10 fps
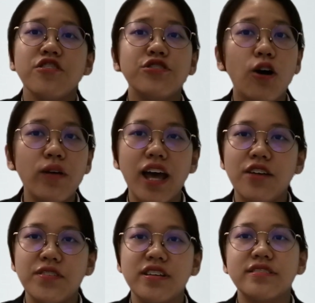No
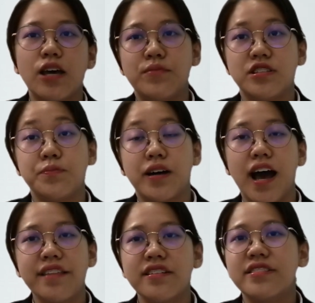evidence admissible
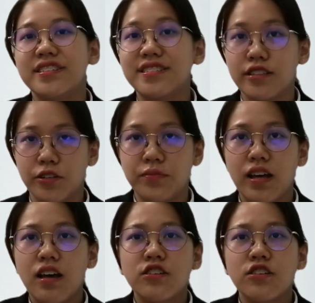under this link.